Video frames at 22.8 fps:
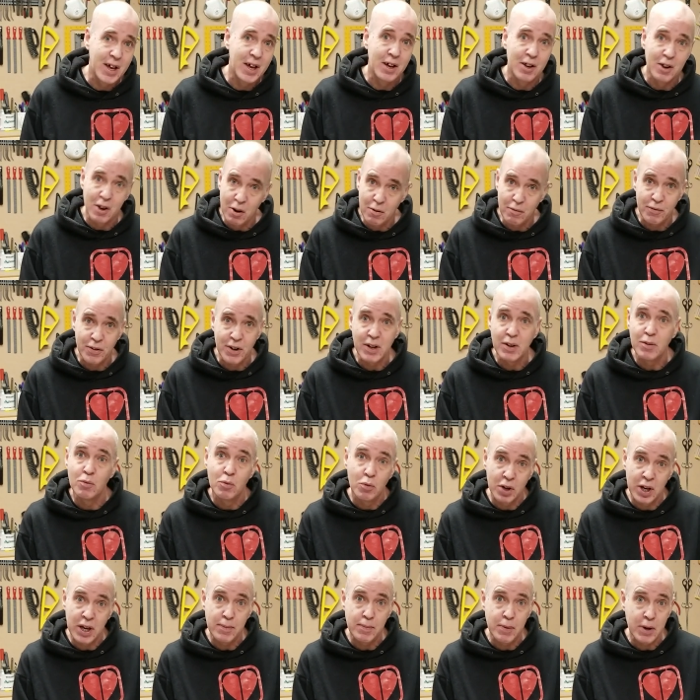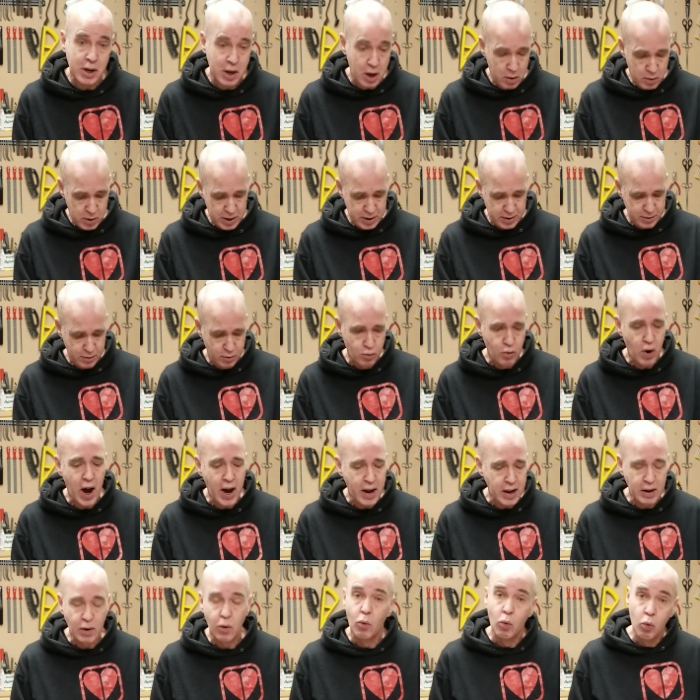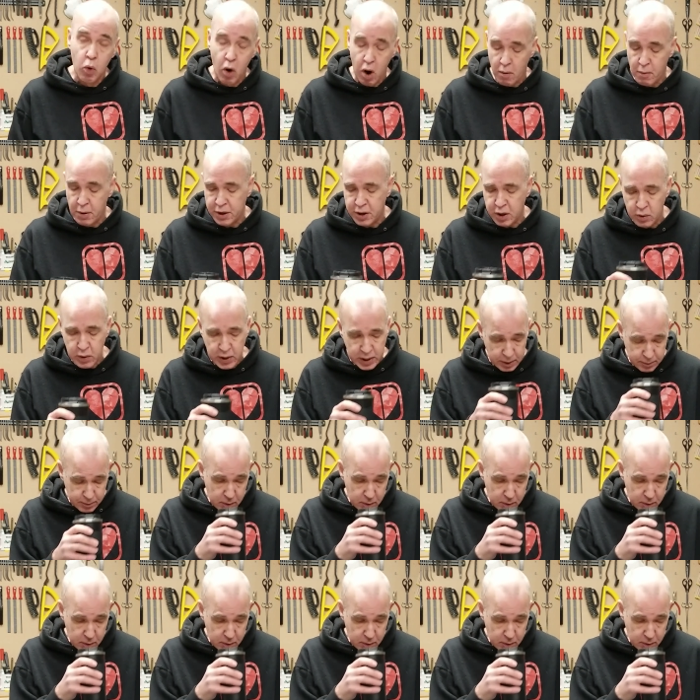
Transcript: Hopefully, we'll keep it going. Right, what am I doing?